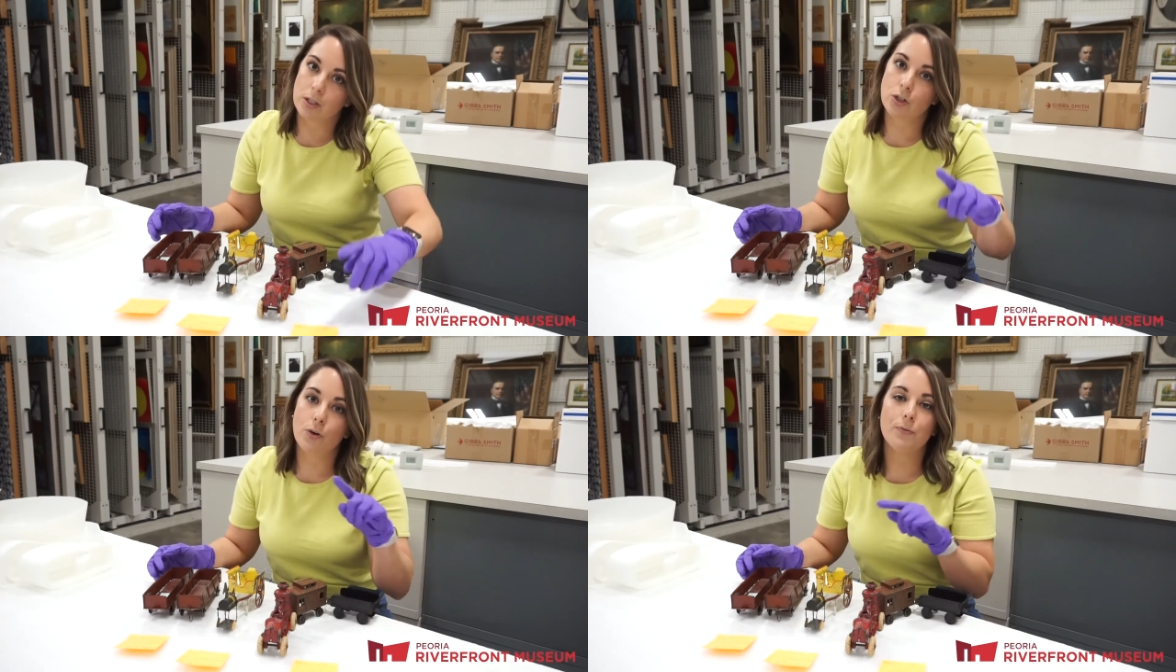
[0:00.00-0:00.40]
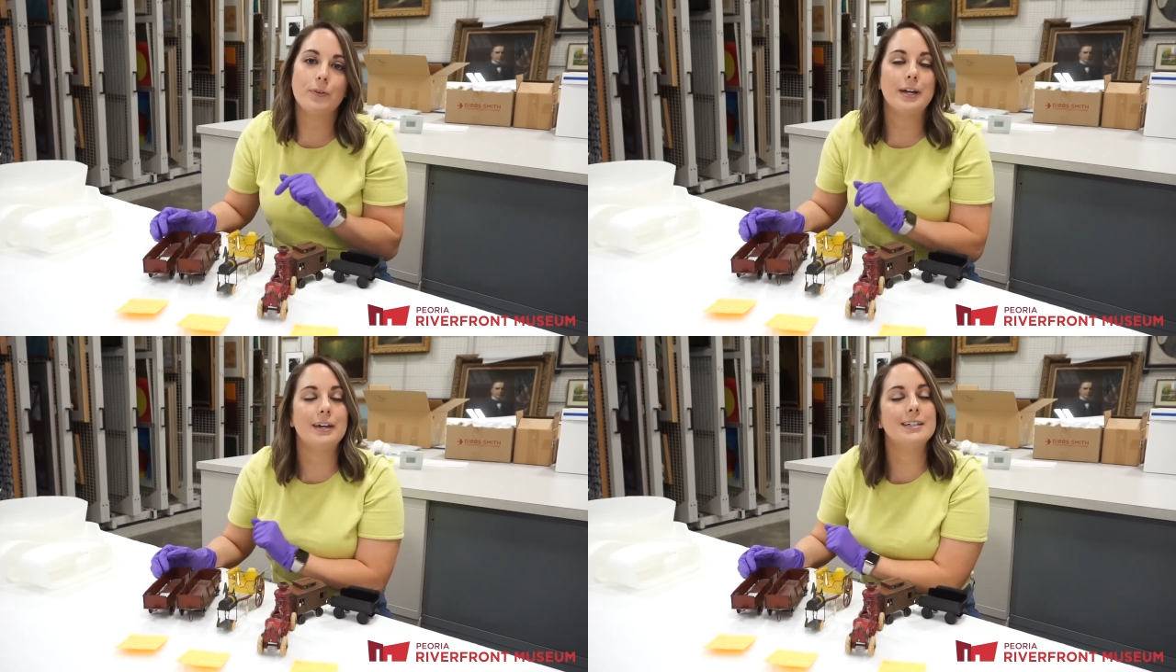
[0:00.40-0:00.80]
and don't
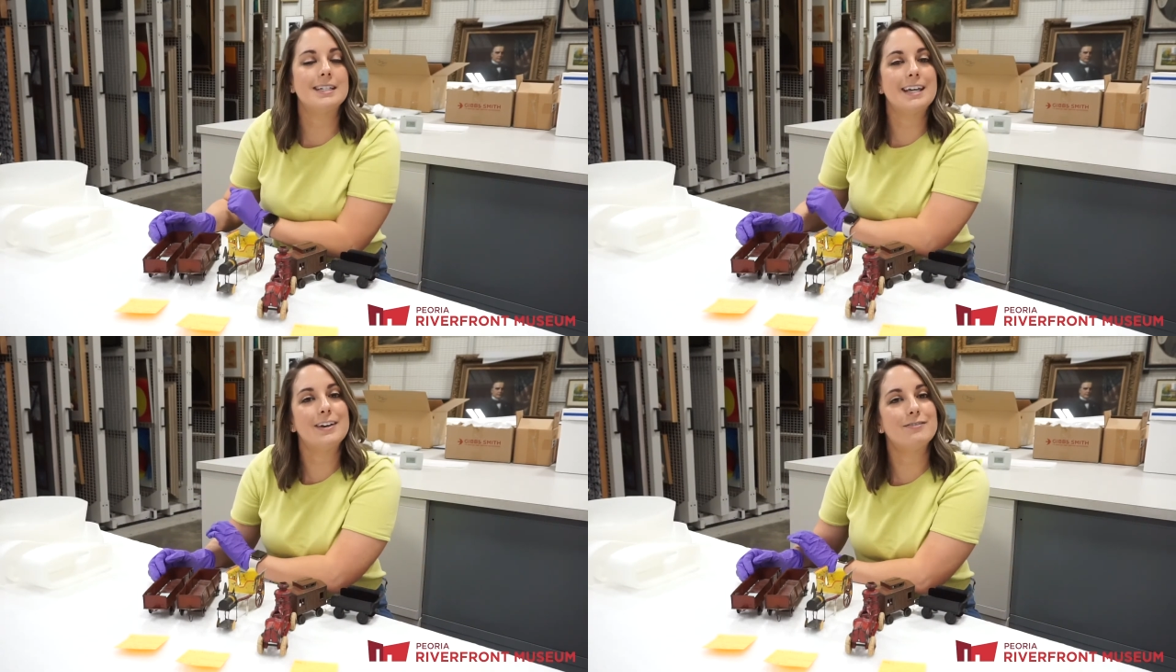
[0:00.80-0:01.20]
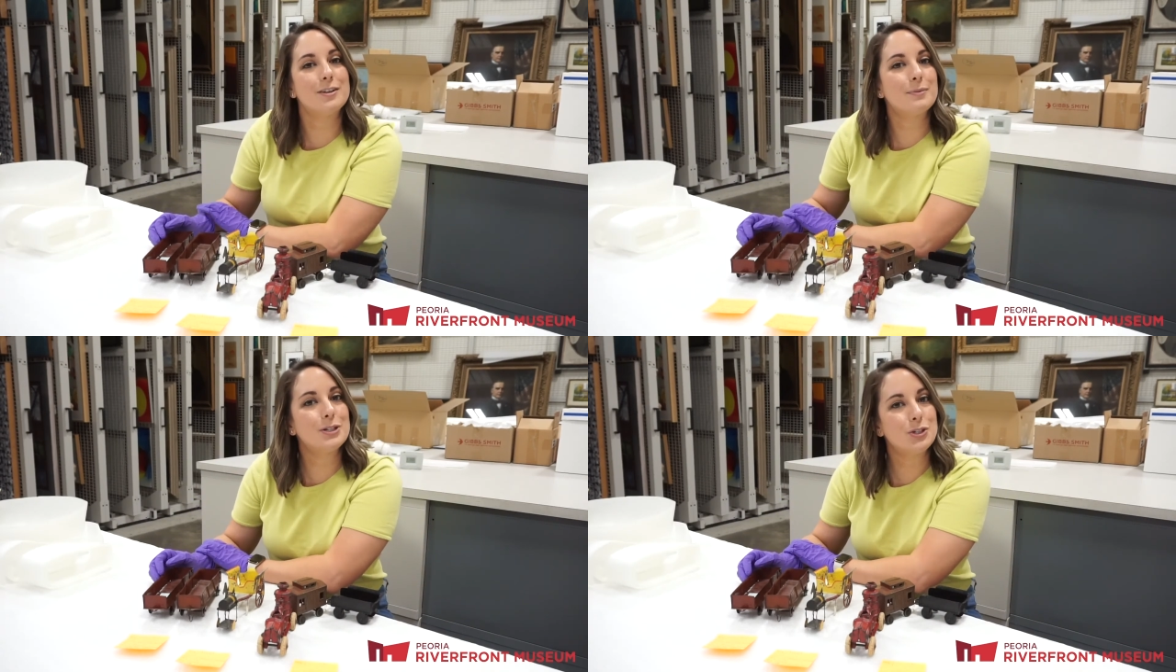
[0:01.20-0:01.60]
forget to give
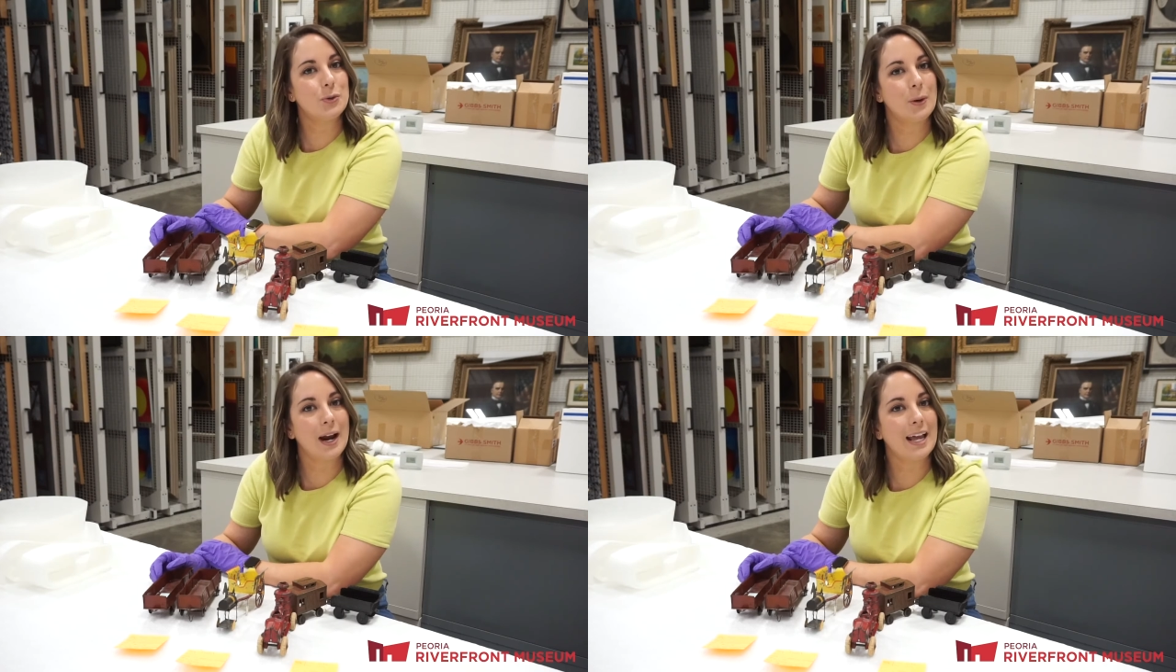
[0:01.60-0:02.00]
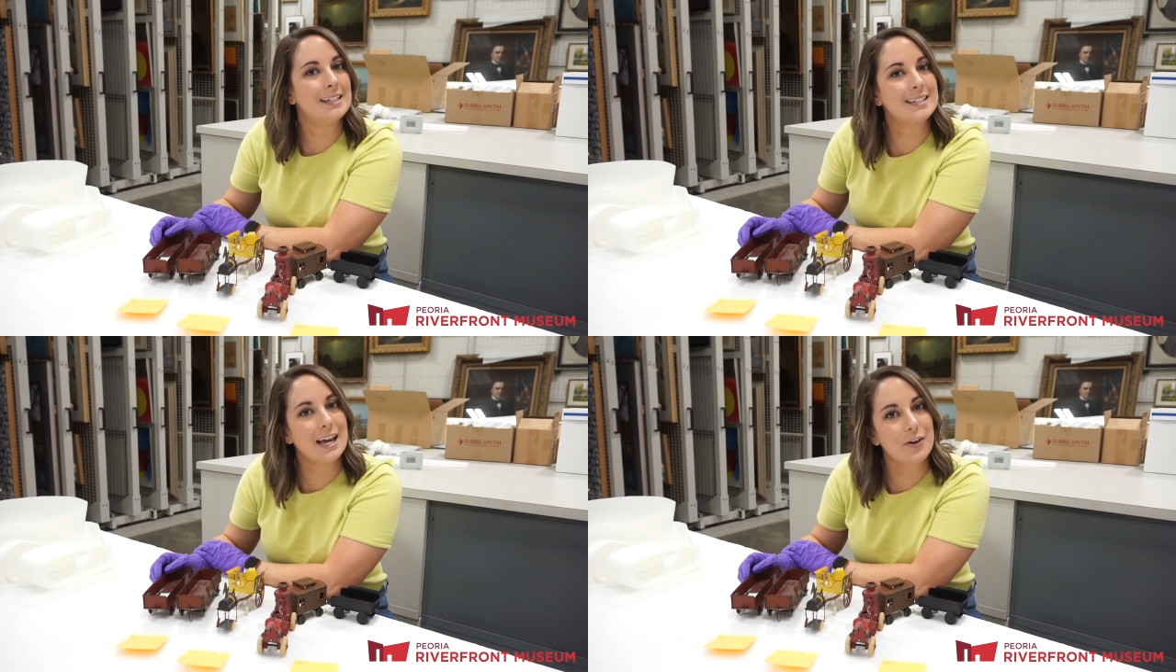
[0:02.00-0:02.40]
them a tour
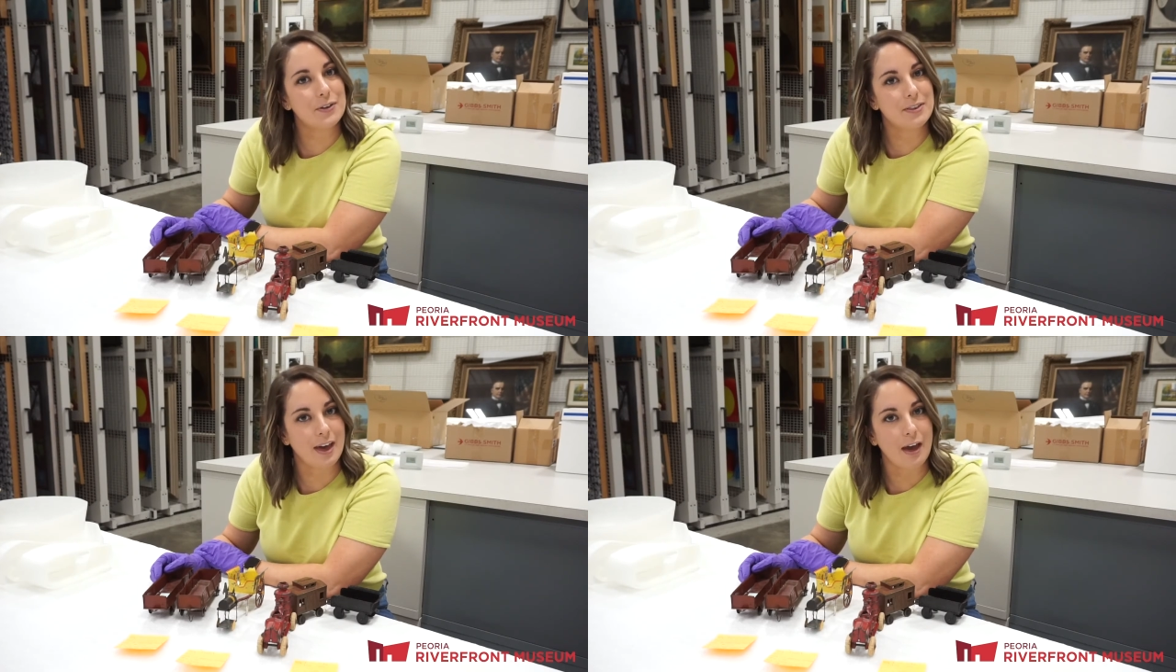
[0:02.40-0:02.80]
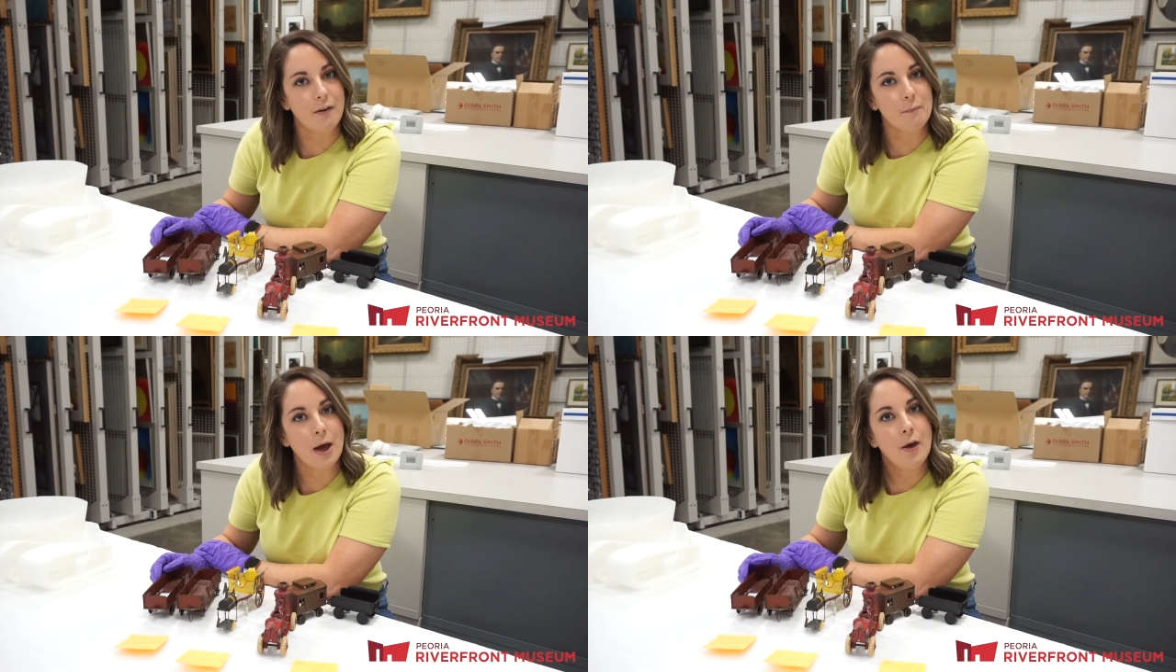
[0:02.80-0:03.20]
and tell
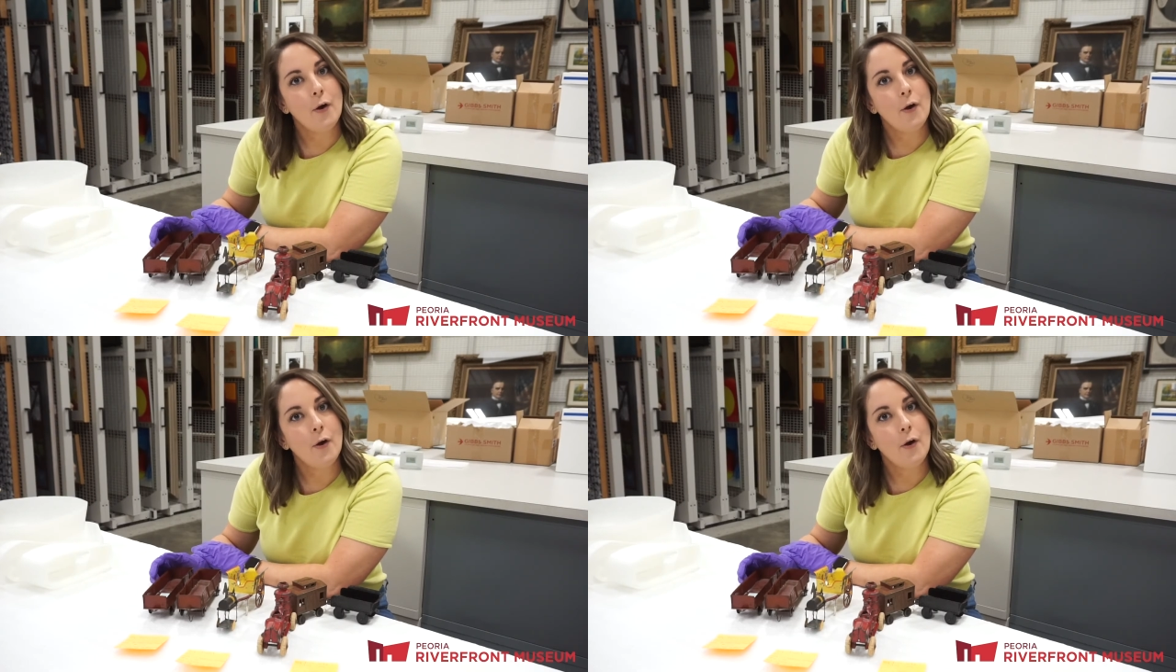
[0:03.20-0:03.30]
them